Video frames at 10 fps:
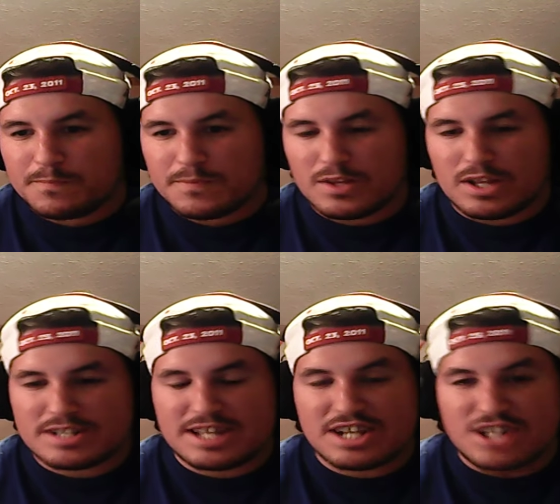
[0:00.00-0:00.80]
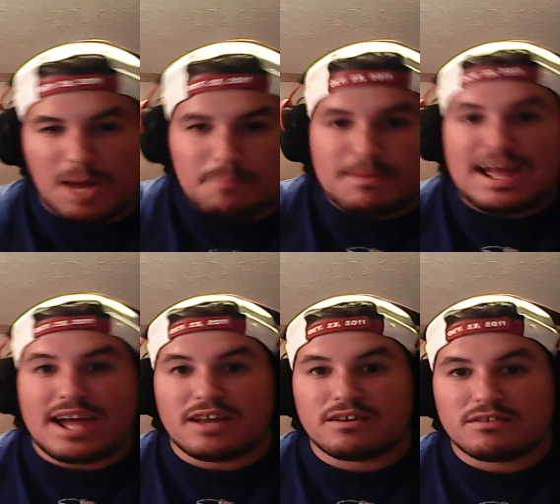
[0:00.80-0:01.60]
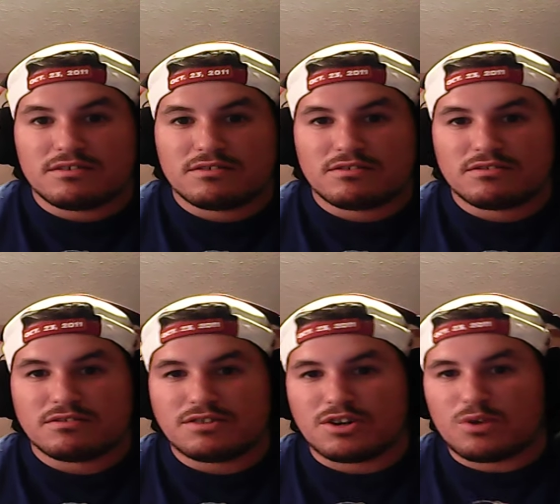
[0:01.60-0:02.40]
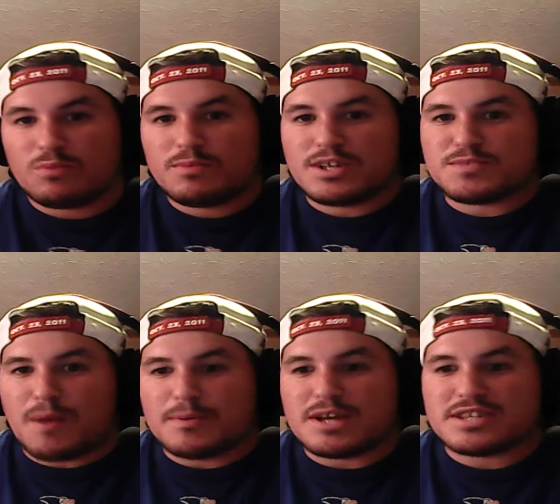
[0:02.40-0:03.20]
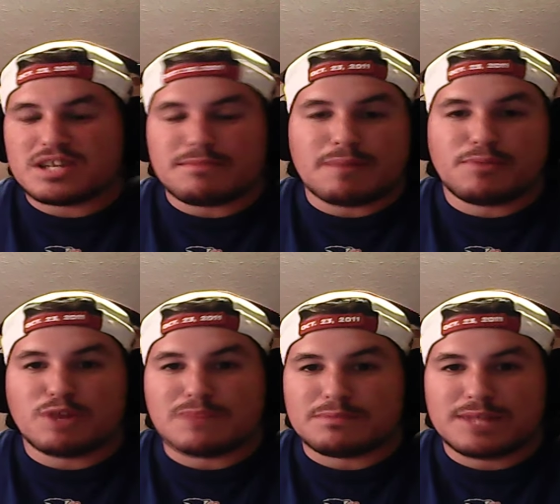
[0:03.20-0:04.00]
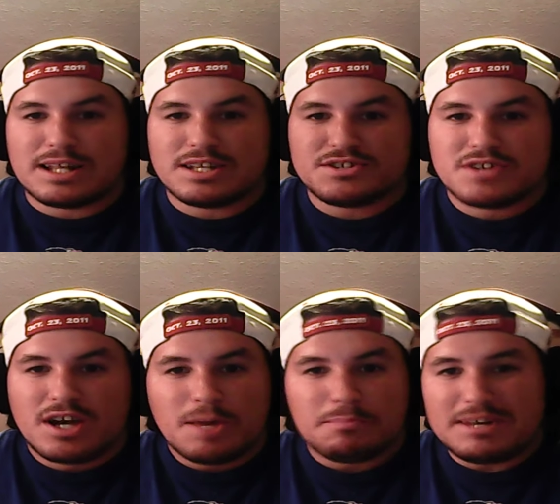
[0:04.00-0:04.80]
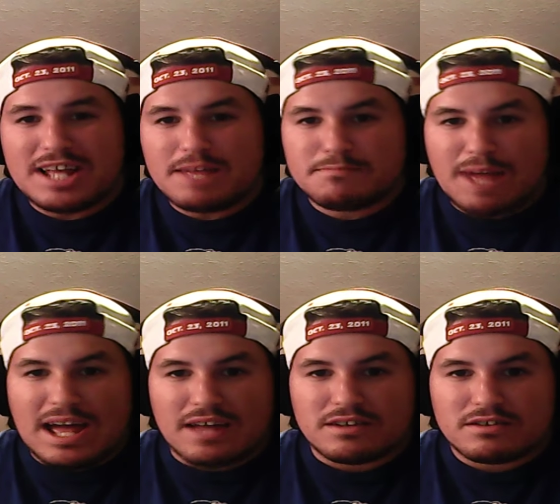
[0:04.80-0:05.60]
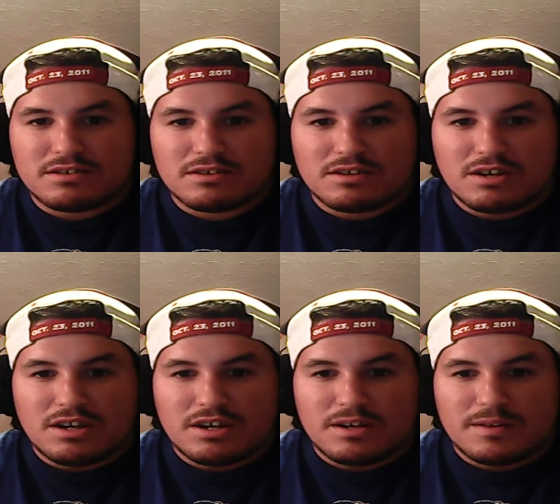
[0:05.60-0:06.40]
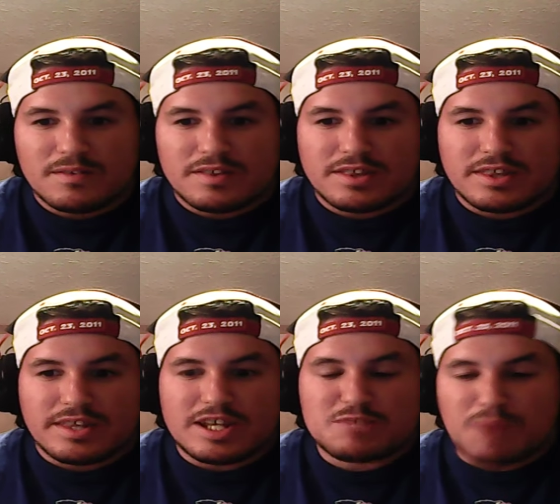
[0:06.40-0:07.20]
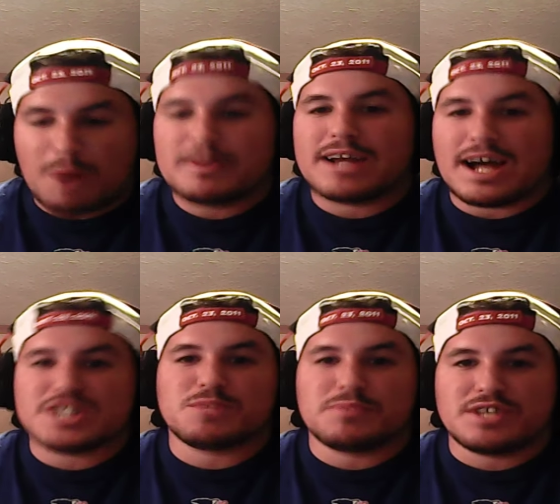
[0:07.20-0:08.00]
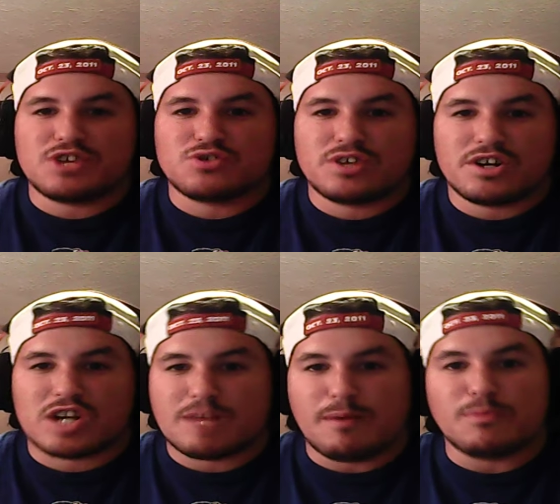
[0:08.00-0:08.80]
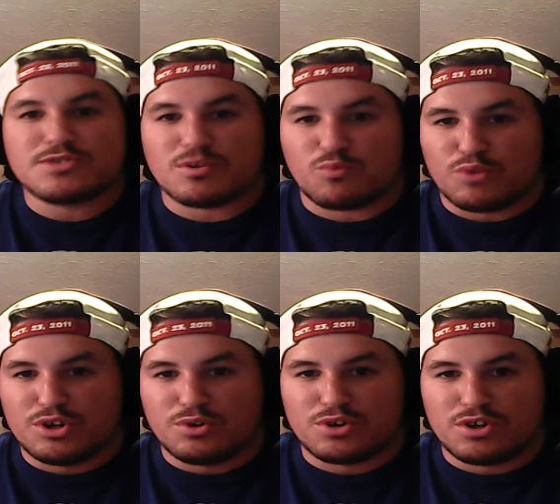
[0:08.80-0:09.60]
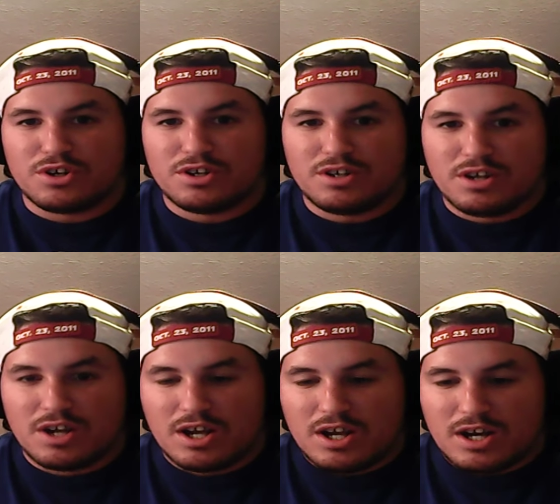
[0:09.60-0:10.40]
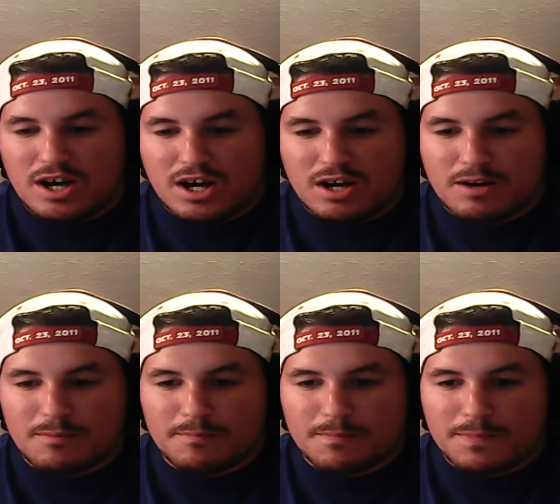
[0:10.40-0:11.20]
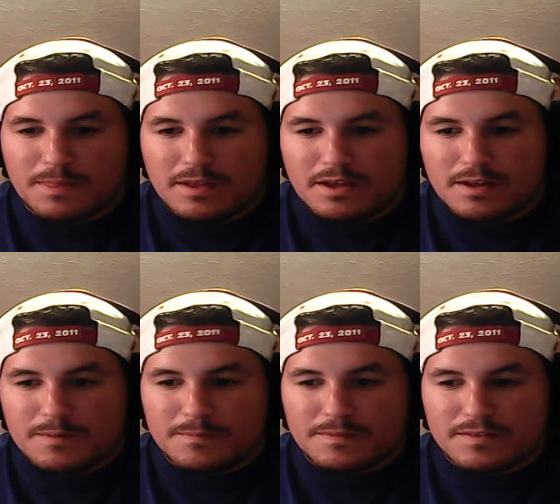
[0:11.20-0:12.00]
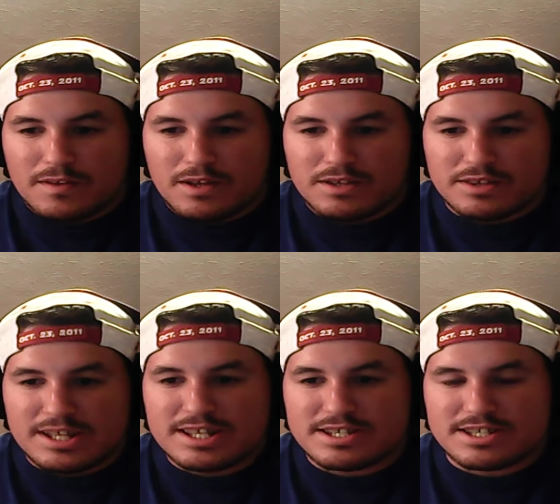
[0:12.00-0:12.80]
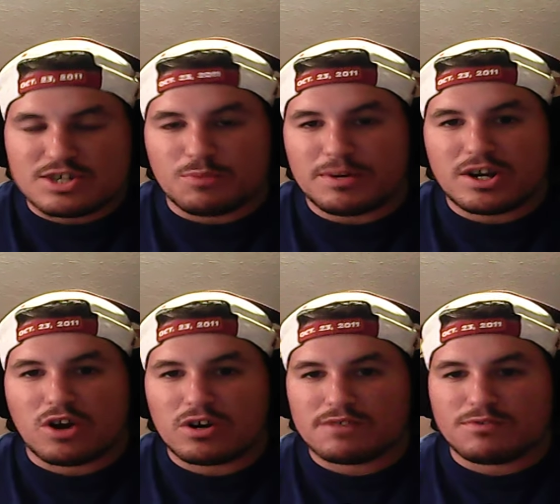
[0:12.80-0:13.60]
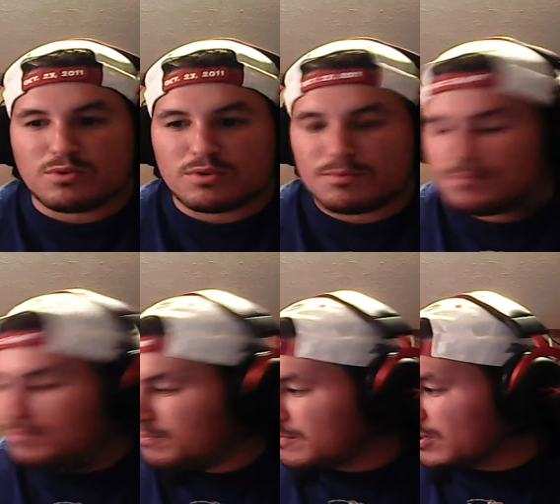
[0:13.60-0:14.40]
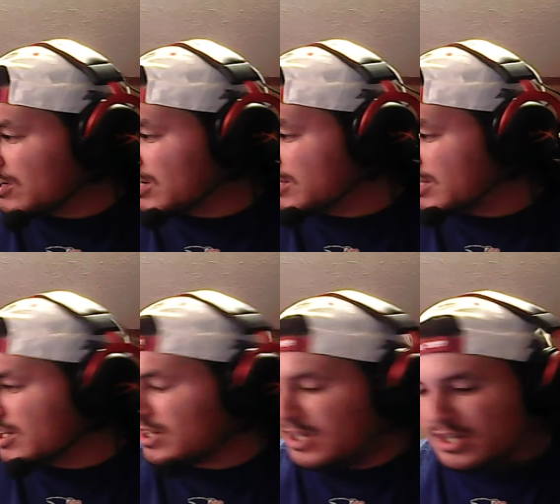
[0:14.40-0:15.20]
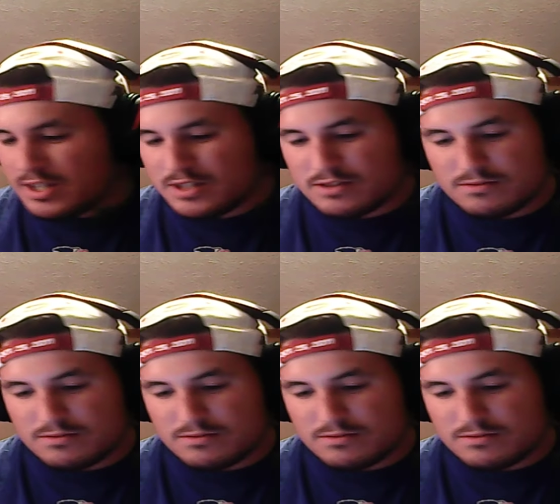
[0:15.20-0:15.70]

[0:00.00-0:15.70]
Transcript: then I said he's not bad. You know, it's probably not something I put on my playlist, but he ain't bad. He's probably got some potential there to come up with something real good. Um, think this is still pretty early for him or anything. Uh,